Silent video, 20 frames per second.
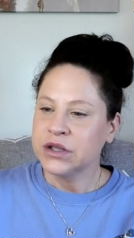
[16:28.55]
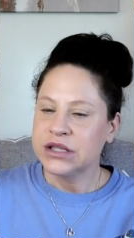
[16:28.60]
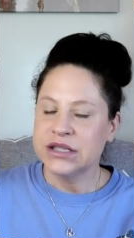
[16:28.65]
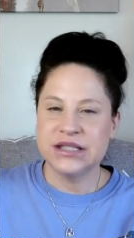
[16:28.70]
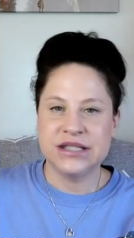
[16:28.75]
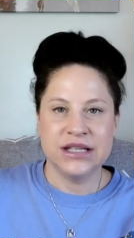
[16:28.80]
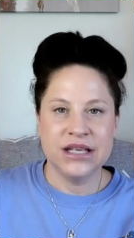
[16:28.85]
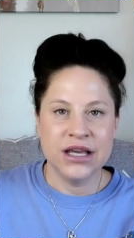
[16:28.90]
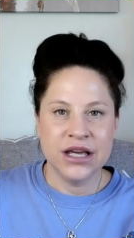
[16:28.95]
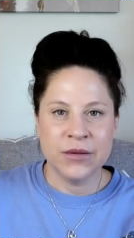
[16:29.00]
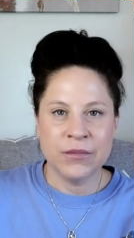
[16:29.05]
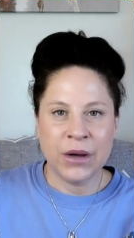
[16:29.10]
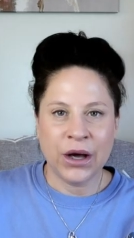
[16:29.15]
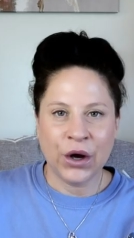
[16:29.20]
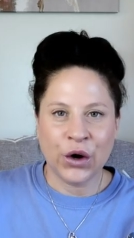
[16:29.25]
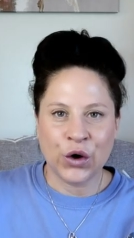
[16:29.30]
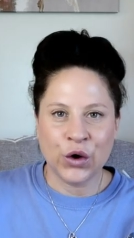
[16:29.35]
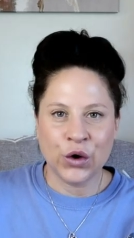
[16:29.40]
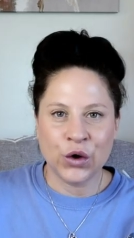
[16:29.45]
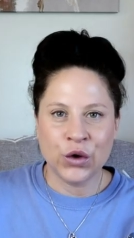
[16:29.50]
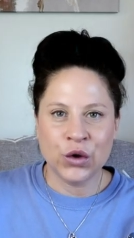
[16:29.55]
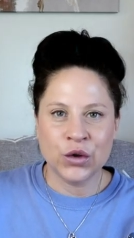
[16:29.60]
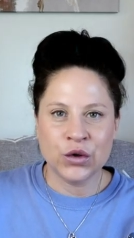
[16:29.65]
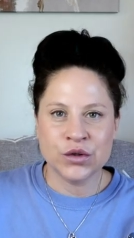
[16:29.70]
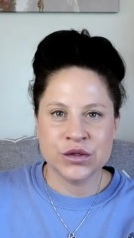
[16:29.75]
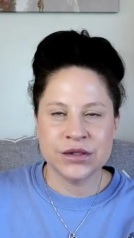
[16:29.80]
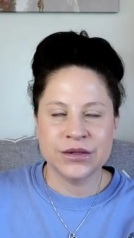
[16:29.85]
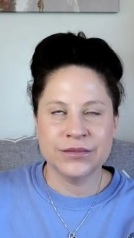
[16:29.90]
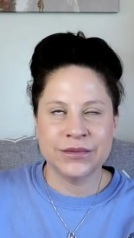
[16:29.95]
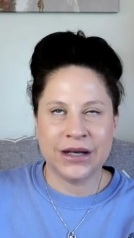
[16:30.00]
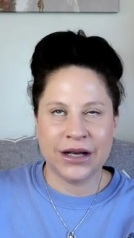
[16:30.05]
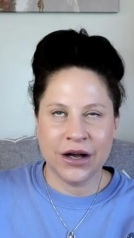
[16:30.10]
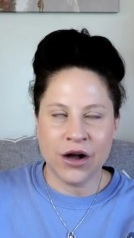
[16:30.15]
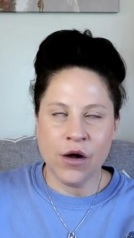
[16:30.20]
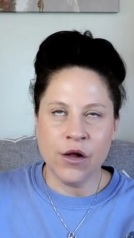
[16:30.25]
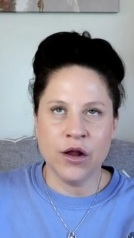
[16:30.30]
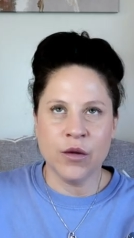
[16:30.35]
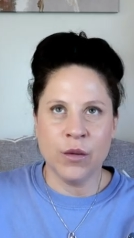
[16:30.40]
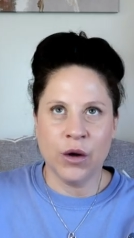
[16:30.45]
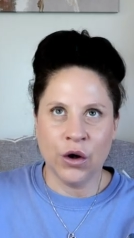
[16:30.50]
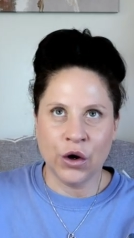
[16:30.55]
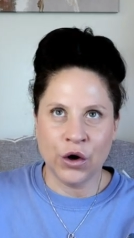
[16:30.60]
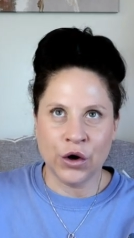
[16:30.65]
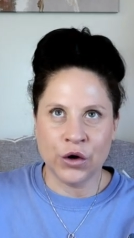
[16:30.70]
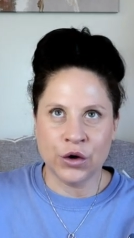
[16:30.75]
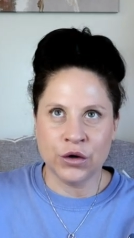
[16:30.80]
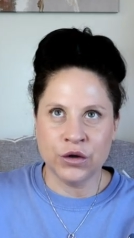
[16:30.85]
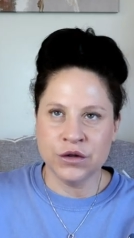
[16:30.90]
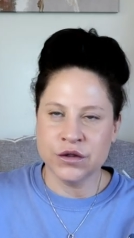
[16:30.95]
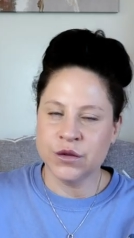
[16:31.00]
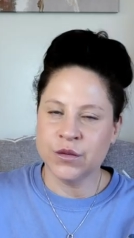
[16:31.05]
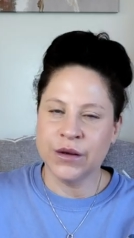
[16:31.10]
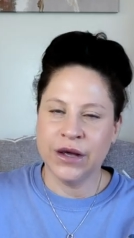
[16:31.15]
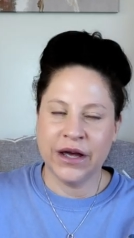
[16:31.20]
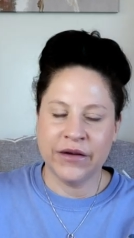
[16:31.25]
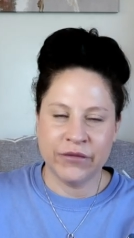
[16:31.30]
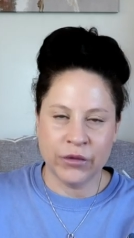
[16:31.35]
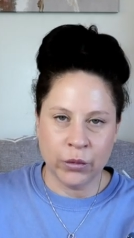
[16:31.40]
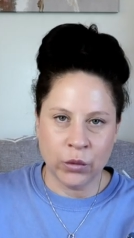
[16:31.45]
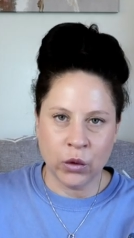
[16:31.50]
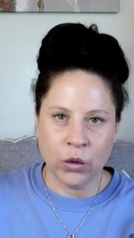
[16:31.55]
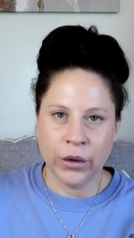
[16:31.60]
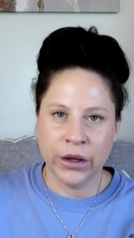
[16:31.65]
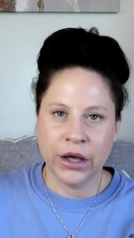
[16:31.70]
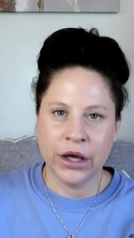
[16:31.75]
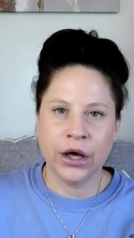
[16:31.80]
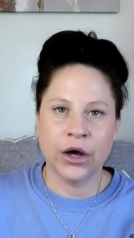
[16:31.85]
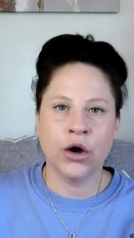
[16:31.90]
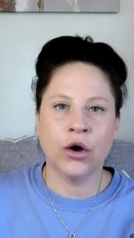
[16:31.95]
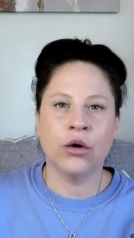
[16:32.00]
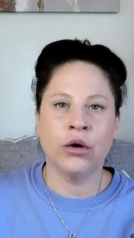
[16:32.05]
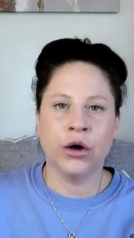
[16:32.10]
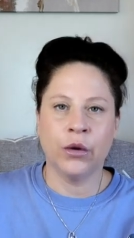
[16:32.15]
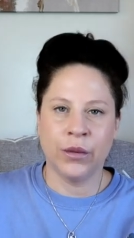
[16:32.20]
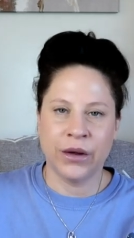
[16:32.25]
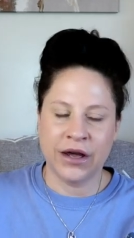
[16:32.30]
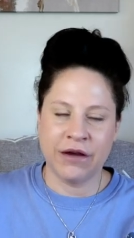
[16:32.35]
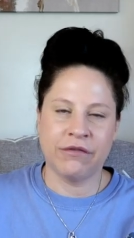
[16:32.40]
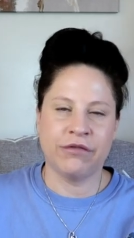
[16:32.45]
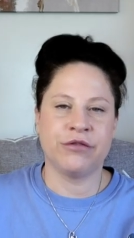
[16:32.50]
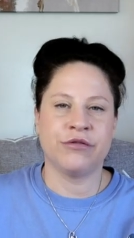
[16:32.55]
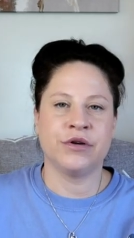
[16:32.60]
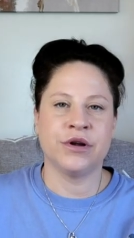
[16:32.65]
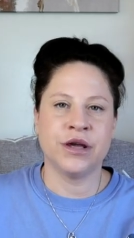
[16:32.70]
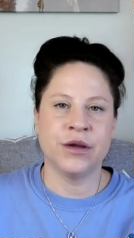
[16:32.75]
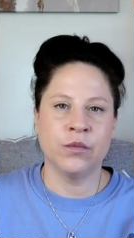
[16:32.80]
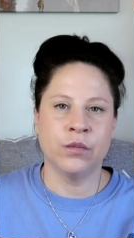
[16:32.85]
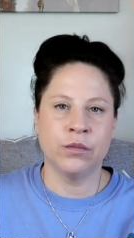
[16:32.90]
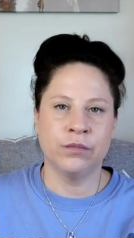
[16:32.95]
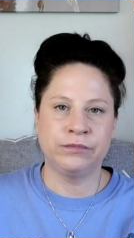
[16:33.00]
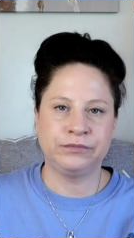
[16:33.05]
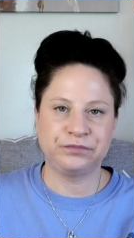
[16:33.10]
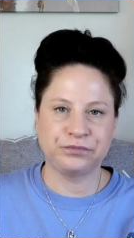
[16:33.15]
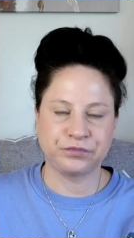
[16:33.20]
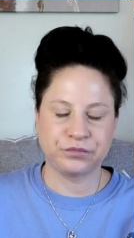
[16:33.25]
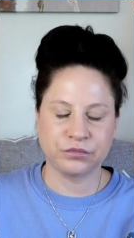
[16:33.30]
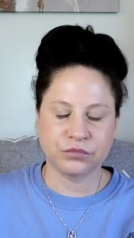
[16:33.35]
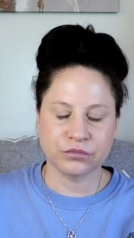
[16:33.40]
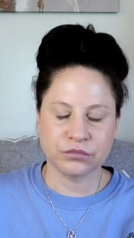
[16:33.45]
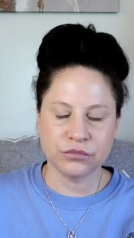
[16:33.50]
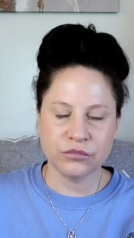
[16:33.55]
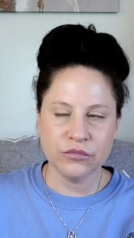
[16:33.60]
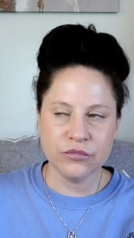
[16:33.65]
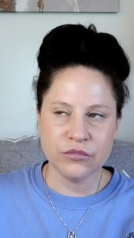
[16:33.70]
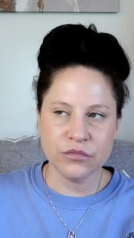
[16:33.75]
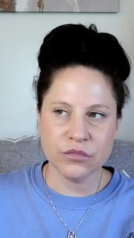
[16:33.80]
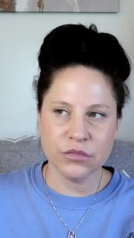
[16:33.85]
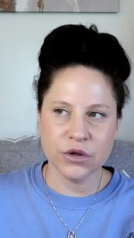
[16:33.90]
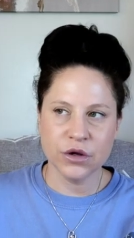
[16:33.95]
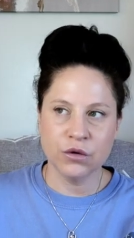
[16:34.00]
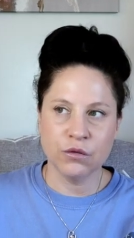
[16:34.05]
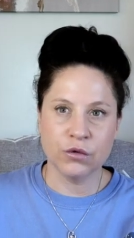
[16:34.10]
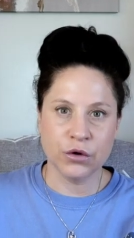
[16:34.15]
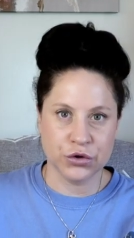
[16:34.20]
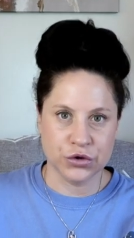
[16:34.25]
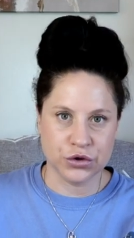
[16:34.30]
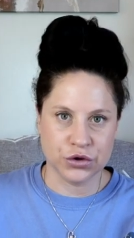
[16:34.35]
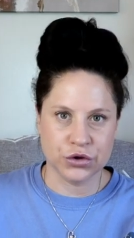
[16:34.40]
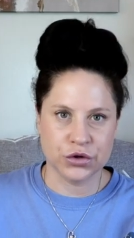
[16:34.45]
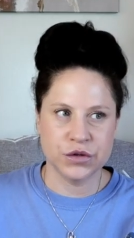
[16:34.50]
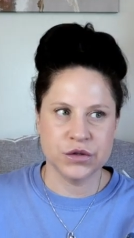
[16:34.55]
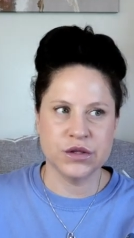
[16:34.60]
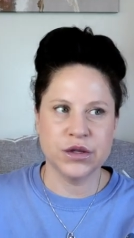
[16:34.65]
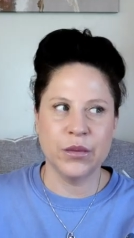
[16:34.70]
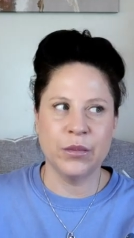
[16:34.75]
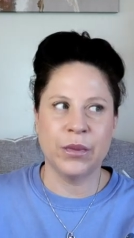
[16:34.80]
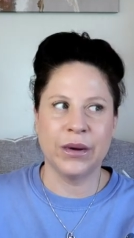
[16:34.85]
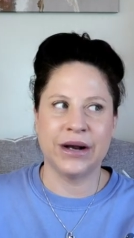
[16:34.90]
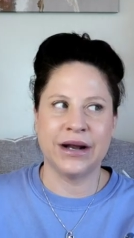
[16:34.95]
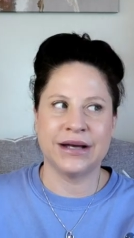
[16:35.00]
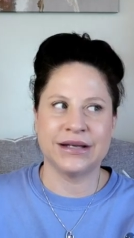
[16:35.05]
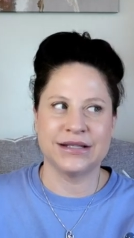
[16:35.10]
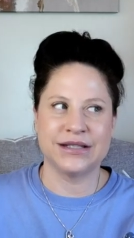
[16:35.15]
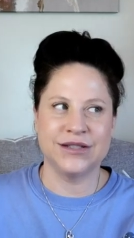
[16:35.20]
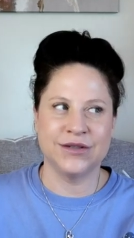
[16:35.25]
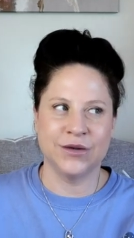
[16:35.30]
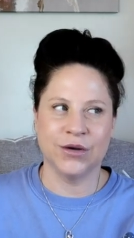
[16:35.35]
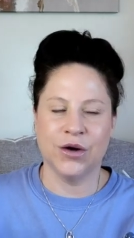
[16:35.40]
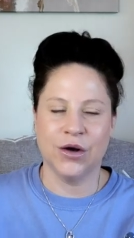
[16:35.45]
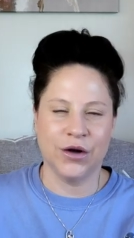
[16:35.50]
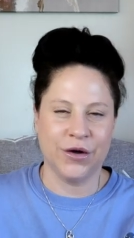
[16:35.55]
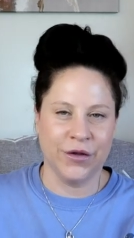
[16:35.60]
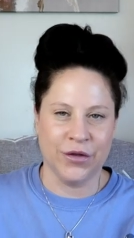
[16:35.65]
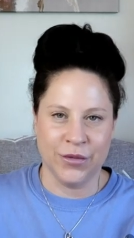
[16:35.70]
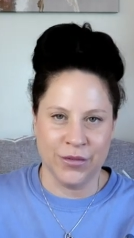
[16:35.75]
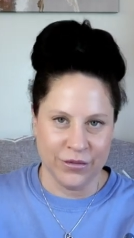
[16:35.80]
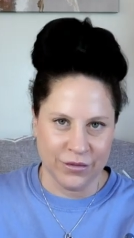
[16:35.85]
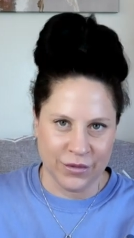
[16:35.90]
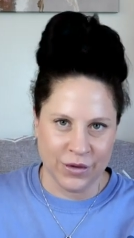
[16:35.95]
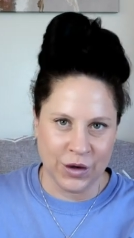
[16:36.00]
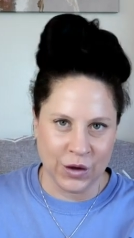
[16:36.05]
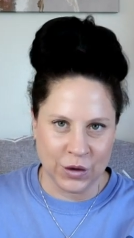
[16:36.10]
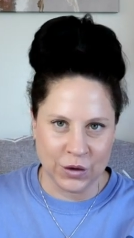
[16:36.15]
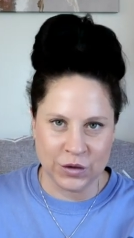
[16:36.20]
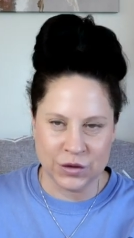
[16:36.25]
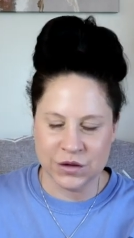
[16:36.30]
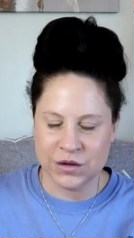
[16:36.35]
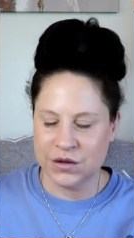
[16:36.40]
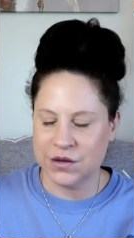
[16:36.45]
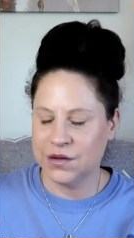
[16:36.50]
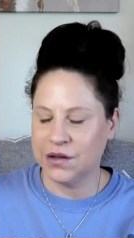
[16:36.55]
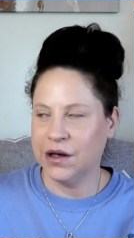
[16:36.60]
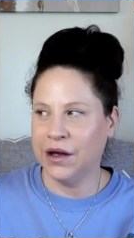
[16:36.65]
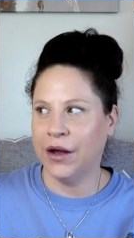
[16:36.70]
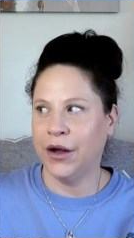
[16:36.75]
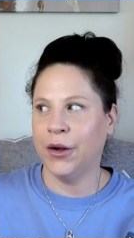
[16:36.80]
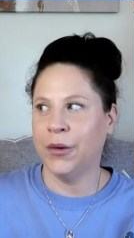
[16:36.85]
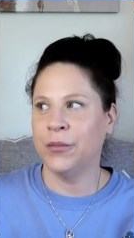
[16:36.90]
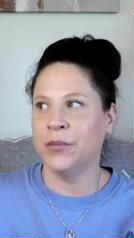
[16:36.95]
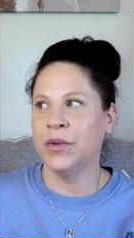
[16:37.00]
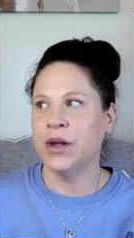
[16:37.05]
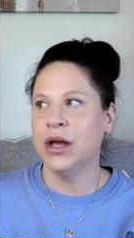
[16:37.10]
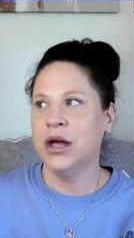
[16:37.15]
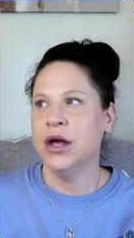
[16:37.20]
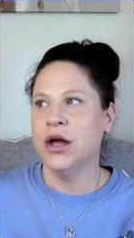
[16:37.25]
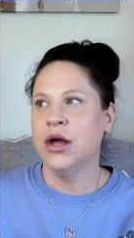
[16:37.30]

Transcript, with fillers: seeing my girls, I call them all girls. We have a boy goat and we have three roosters, but I still call them girls. Um,